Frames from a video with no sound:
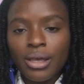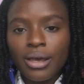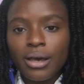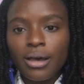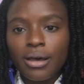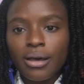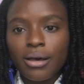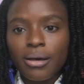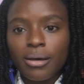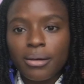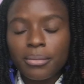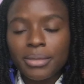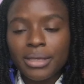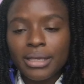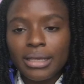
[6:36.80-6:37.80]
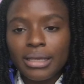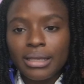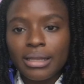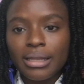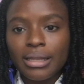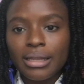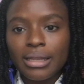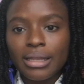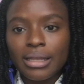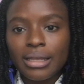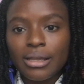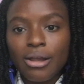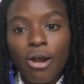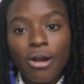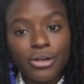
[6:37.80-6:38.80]
in
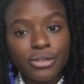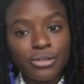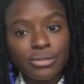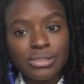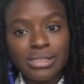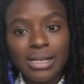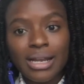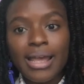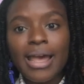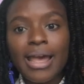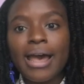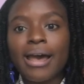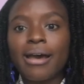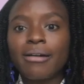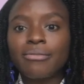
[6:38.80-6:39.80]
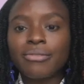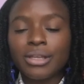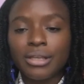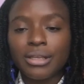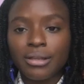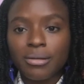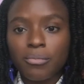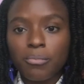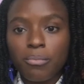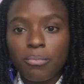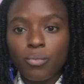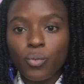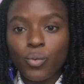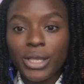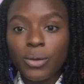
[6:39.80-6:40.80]
the articles that I have in
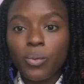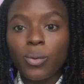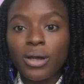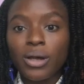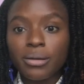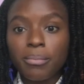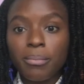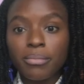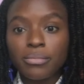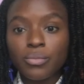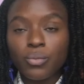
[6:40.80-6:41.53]
week 1,